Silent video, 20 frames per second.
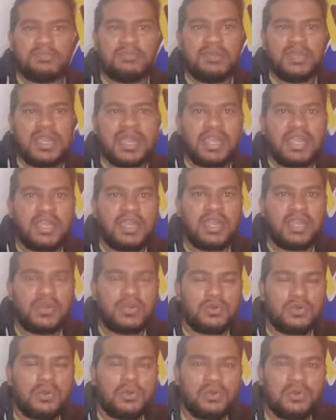playing
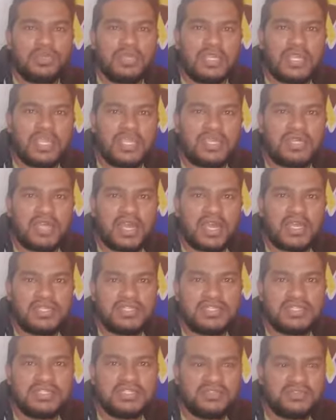a role in
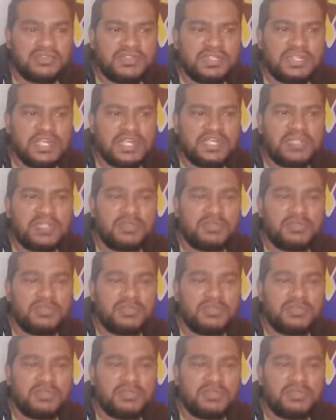RC drifting at